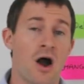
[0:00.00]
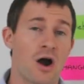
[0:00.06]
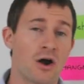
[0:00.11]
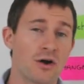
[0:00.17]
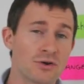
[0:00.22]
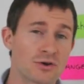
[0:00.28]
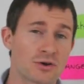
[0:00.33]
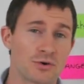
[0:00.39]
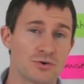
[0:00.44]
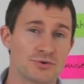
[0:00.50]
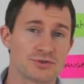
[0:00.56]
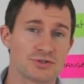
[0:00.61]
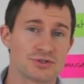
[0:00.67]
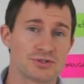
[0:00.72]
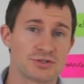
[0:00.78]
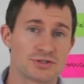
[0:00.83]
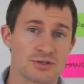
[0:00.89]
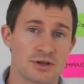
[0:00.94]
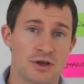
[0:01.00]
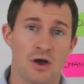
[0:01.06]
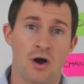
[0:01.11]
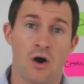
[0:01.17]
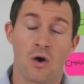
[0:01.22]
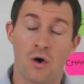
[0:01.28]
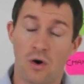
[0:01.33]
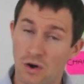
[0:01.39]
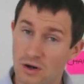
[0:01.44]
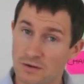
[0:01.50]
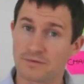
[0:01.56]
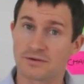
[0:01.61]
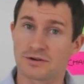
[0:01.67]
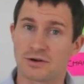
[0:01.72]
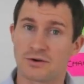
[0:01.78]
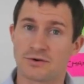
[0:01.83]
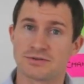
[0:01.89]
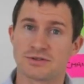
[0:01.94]
All of
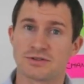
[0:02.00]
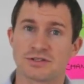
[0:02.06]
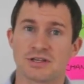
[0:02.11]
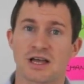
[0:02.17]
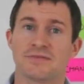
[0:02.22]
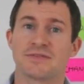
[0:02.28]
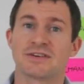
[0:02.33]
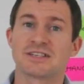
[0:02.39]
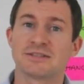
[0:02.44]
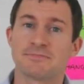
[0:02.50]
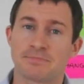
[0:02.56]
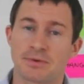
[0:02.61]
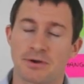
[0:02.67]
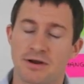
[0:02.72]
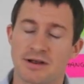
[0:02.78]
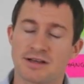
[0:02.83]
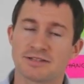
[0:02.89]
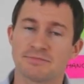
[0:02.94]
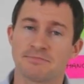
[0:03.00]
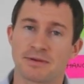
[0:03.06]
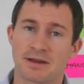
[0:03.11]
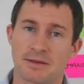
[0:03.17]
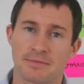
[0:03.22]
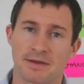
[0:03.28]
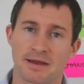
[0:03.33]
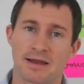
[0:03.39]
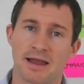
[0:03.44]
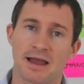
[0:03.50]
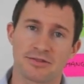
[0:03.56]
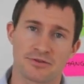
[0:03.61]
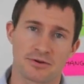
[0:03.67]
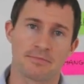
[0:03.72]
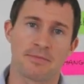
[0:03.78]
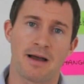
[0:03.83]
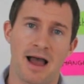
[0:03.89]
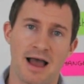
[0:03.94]
our coaches have experienced bulimia in
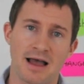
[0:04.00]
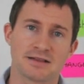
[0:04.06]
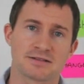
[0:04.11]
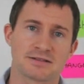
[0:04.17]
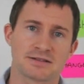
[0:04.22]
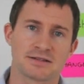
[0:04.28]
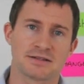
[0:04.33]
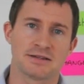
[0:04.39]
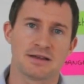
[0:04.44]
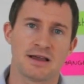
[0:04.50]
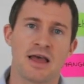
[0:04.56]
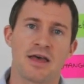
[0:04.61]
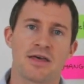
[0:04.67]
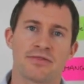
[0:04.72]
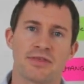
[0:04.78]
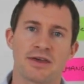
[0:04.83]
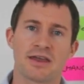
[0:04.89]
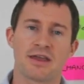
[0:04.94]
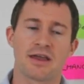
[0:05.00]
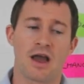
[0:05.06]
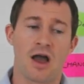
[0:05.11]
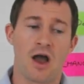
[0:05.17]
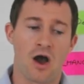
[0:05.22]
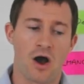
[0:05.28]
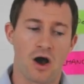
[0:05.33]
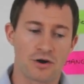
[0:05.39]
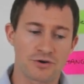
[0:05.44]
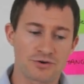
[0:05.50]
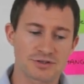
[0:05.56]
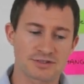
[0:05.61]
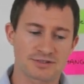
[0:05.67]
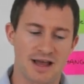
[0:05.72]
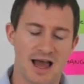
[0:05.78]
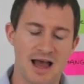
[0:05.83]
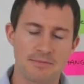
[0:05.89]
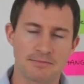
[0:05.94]
their past. They
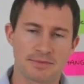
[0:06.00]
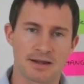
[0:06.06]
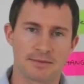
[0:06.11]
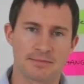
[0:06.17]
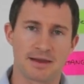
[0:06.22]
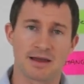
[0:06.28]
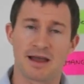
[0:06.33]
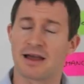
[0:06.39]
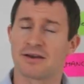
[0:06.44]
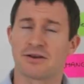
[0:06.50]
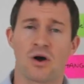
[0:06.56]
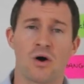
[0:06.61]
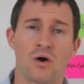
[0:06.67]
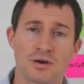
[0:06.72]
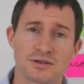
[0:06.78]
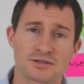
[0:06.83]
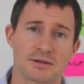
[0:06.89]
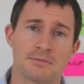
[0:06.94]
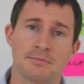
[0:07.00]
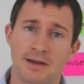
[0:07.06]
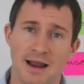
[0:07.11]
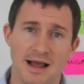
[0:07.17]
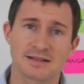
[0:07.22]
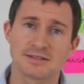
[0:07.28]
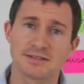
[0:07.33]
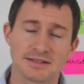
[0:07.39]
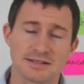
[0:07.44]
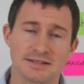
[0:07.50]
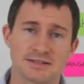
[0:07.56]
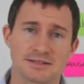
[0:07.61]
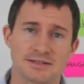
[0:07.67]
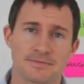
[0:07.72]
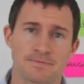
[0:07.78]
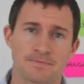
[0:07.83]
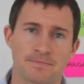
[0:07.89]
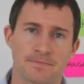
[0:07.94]
understand bulimia and all its
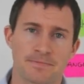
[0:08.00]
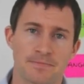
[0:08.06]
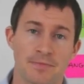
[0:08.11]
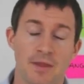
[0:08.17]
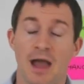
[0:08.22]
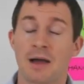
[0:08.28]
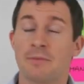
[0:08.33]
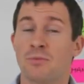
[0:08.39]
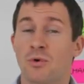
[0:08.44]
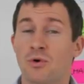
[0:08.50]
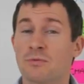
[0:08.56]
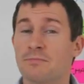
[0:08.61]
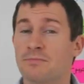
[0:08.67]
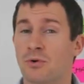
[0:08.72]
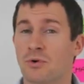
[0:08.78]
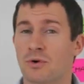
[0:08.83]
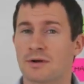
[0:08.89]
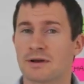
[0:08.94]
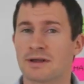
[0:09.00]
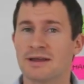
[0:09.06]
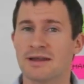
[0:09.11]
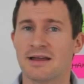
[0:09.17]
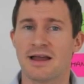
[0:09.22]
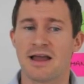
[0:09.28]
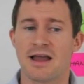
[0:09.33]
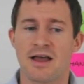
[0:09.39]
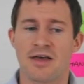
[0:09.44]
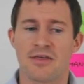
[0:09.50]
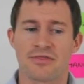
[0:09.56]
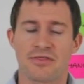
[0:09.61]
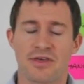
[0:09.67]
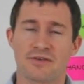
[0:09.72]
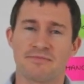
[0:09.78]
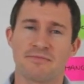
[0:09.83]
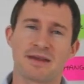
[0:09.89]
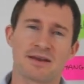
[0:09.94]
complexities. And more importantly,
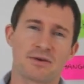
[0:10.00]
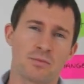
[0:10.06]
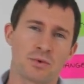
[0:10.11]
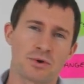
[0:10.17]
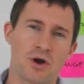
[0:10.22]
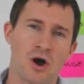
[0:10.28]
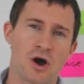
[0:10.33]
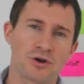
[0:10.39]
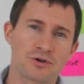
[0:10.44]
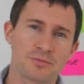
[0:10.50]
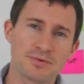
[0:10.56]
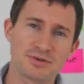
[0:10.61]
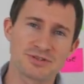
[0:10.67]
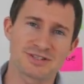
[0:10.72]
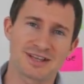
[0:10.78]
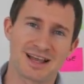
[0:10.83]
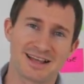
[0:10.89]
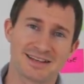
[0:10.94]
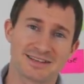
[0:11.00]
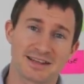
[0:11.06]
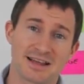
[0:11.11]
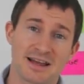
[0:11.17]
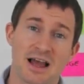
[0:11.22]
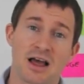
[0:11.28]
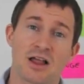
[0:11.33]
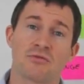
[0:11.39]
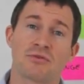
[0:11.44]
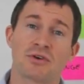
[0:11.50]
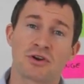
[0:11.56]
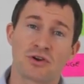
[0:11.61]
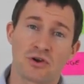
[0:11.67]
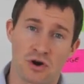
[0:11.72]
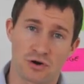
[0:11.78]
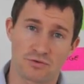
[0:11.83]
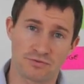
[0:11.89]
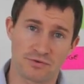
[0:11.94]
they have made a 100%
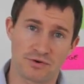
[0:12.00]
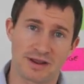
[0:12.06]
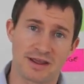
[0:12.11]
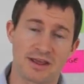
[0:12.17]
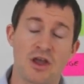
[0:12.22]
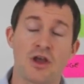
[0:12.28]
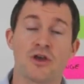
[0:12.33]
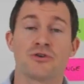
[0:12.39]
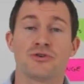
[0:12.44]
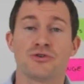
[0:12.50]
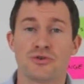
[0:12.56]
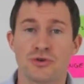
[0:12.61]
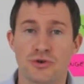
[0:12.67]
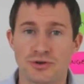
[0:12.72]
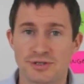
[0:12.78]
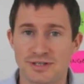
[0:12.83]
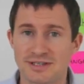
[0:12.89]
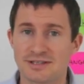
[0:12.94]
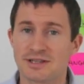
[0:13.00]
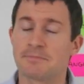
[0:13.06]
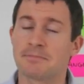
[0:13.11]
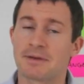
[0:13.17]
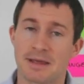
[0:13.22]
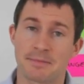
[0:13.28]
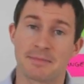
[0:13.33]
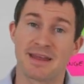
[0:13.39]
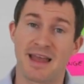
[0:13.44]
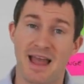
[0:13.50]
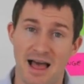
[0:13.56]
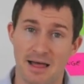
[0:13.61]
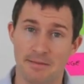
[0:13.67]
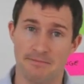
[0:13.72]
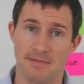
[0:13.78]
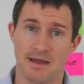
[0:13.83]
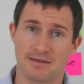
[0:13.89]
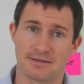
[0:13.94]
recovery using the Bulimia
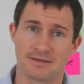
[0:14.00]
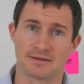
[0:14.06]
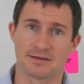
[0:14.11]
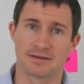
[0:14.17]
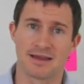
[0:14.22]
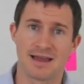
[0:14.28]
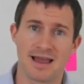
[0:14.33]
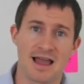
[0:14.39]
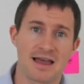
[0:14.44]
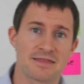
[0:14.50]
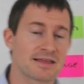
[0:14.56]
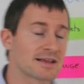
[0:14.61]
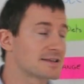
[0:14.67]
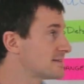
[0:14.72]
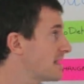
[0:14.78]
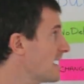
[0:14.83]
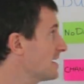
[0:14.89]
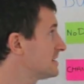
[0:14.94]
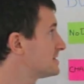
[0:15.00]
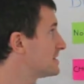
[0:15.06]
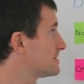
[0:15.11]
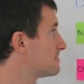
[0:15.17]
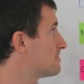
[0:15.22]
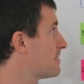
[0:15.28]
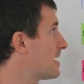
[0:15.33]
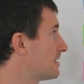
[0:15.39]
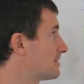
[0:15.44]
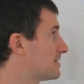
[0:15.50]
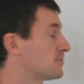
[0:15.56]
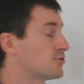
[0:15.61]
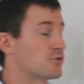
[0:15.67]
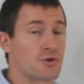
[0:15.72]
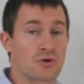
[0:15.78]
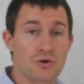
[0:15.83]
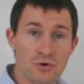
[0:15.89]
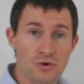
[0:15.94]
Help Method, the exact same
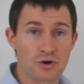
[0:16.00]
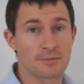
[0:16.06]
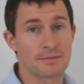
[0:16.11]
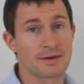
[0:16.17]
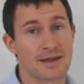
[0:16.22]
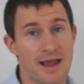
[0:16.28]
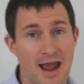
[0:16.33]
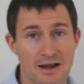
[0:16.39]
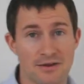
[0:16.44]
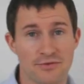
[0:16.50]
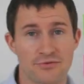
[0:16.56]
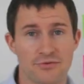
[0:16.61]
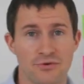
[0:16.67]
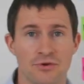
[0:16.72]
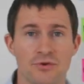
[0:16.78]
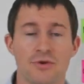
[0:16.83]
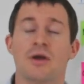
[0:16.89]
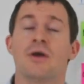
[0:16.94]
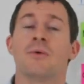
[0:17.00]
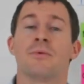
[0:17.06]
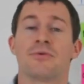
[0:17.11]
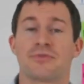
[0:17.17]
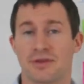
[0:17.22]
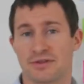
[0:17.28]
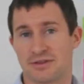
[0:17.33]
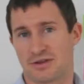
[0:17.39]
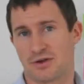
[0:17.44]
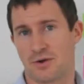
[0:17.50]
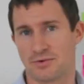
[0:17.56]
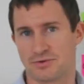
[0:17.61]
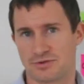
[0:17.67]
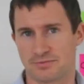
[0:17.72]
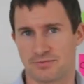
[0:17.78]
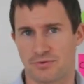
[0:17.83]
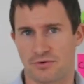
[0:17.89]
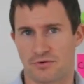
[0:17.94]
method you're going to be guided through within the
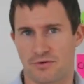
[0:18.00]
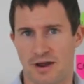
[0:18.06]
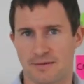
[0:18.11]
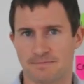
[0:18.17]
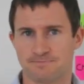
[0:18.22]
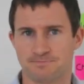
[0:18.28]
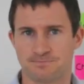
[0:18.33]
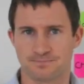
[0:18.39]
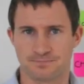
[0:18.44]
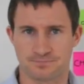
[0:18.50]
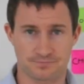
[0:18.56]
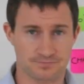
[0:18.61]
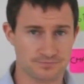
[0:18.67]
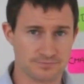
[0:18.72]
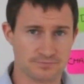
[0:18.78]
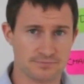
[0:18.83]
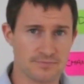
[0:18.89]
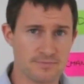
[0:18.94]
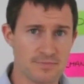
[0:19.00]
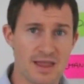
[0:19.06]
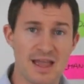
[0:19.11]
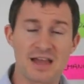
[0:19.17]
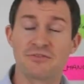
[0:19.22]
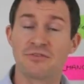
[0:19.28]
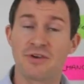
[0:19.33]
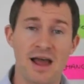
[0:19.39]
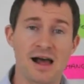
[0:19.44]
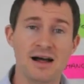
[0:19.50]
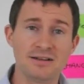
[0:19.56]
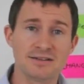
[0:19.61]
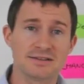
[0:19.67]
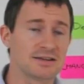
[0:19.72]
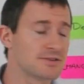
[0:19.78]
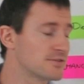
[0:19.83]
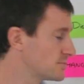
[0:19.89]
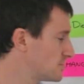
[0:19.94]
coaching program. In
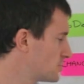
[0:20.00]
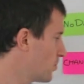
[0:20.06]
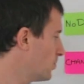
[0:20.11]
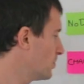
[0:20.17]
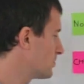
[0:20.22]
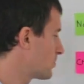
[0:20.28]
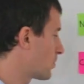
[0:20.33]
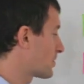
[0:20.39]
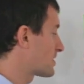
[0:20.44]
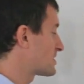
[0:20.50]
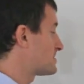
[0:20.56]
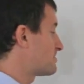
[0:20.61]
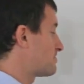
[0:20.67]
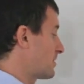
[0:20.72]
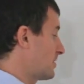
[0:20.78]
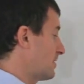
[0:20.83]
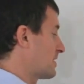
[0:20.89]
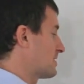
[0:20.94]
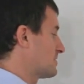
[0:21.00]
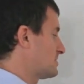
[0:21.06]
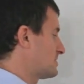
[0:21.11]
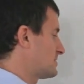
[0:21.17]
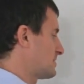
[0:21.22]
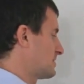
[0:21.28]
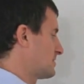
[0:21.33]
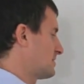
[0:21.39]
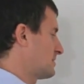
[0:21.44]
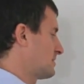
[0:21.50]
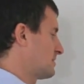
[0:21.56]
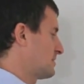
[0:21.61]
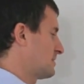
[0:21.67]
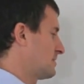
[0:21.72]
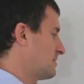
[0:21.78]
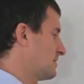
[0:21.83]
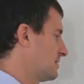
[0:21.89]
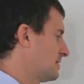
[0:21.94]
reality, there's no one more experienced
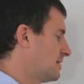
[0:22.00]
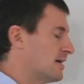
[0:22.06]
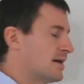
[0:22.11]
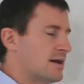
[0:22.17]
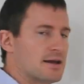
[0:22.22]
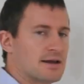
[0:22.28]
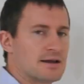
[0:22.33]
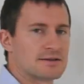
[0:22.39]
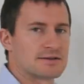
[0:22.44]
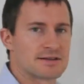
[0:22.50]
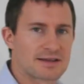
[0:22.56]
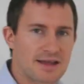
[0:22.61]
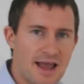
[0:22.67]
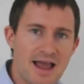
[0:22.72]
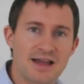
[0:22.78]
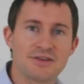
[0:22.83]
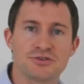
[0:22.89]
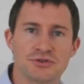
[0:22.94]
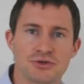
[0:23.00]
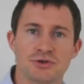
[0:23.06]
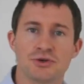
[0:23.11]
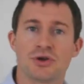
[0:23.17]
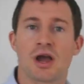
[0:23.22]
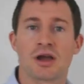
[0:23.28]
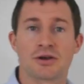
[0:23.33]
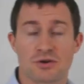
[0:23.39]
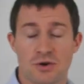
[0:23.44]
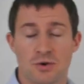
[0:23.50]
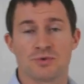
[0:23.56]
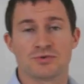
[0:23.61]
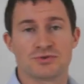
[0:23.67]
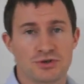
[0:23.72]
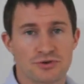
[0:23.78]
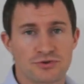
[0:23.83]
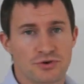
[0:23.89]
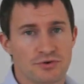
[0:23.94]
to guide you and
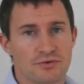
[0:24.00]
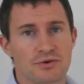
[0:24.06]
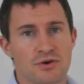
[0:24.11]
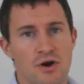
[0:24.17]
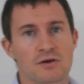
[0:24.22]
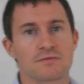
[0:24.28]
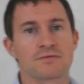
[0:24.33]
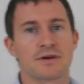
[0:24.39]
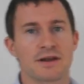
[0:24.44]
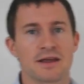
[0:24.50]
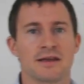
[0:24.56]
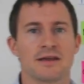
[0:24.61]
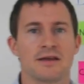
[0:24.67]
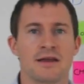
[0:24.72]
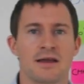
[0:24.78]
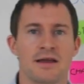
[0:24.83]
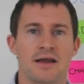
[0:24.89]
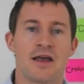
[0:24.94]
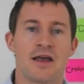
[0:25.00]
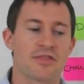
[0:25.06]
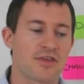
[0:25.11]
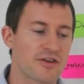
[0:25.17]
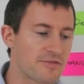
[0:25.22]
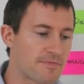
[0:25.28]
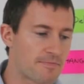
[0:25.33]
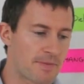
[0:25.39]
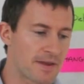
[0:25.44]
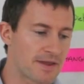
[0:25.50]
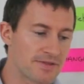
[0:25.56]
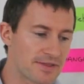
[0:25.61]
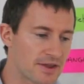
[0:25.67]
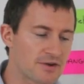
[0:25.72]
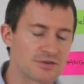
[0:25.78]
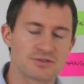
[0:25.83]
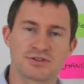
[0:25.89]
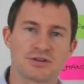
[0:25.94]
coach you through recovery. They've been
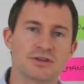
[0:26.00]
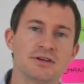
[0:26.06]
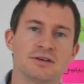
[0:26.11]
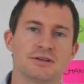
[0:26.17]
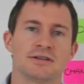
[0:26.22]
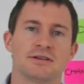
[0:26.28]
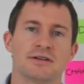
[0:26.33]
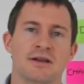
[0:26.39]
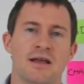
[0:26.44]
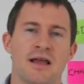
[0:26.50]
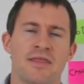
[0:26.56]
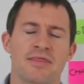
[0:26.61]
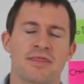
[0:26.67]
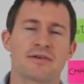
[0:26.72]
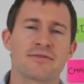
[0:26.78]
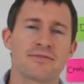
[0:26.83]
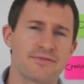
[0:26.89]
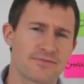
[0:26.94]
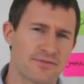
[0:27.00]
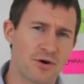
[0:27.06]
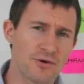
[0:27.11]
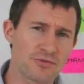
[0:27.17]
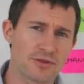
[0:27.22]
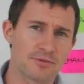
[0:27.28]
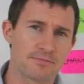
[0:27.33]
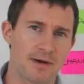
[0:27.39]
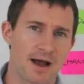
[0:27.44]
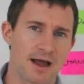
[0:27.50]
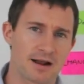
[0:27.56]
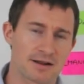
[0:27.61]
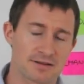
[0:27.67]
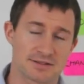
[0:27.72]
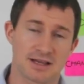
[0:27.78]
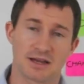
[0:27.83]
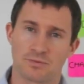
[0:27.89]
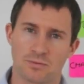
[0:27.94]
there and done it. They've fought the
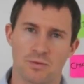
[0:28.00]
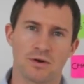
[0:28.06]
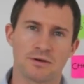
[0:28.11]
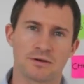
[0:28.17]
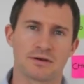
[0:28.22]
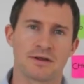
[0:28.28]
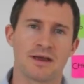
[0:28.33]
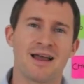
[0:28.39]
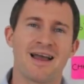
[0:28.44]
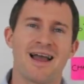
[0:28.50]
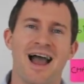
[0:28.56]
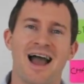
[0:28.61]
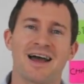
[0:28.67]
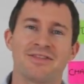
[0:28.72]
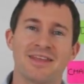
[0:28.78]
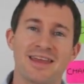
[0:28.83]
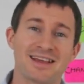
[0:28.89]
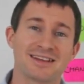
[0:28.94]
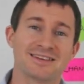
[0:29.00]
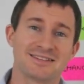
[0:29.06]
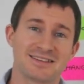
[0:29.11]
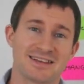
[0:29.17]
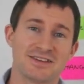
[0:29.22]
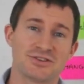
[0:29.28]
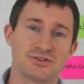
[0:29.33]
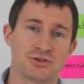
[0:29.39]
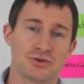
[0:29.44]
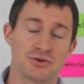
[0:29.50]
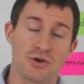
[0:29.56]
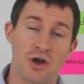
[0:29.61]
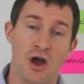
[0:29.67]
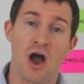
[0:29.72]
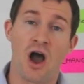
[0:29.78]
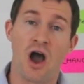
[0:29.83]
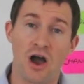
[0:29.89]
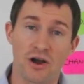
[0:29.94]
battles and won, and they can teach
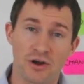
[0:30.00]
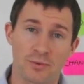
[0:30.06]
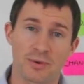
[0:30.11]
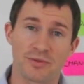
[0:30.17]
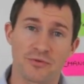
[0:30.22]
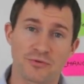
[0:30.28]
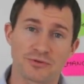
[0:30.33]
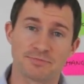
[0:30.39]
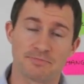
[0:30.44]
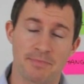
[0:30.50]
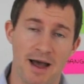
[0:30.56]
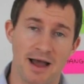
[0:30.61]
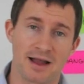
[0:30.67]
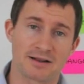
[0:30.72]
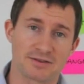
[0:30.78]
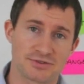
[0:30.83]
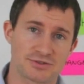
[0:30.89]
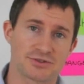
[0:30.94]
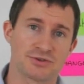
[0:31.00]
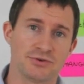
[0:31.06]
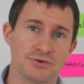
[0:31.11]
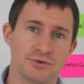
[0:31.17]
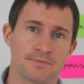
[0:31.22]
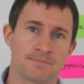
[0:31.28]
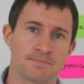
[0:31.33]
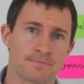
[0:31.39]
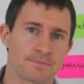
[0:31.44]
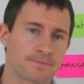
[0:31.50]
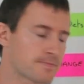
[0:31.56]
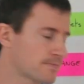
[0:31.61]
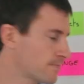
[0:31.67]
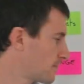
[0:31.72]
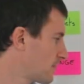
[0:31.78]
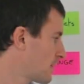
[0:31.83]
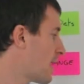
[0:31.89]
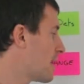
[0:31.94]
you how to win those battles too.
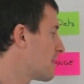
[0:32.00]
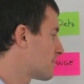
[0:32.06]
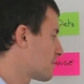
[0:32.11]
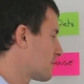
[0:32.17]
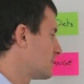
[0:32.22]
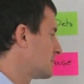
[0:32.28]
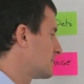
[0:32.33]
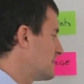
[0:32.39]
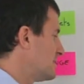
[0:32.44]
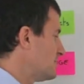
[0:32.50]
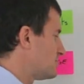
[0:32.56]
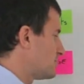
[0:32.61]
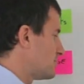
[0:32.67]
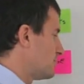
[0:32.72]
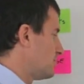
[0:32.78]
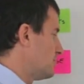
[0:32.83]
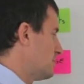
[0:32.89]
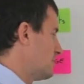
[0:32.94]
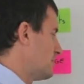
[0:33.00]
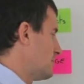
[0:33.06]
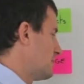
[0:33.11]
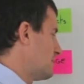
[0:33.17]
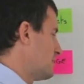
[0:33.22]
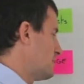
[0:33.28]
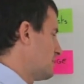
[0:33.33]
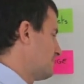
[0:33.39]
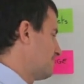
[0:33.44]
They'll lead you